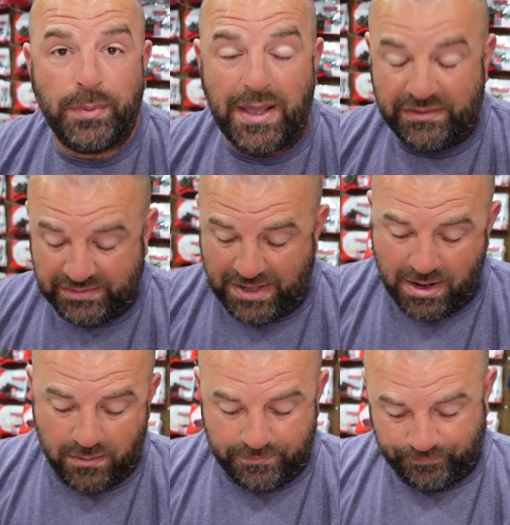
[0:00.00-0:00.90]
plastic
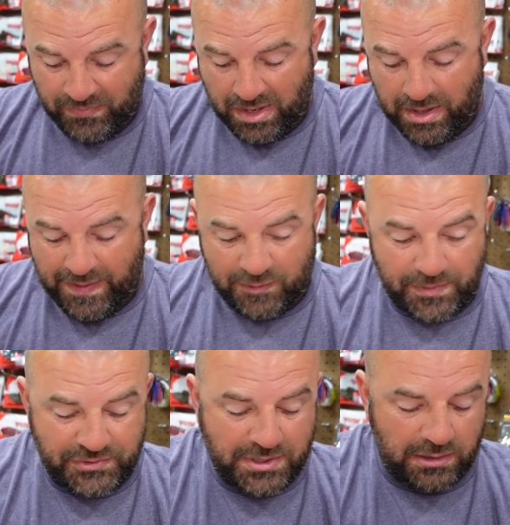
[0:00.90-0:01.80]
out, that's
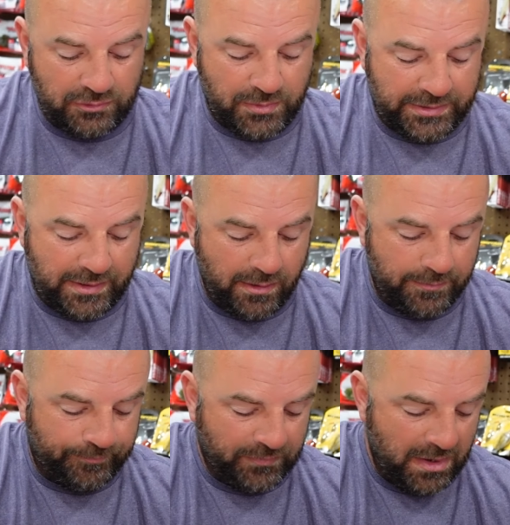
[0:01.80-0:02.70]
my two colors right there.
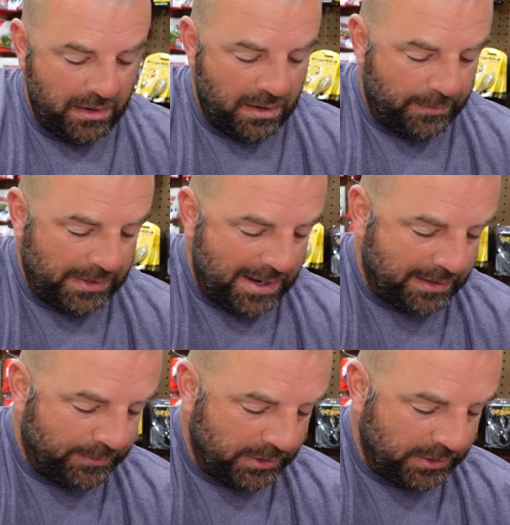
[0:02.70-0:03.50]
A black and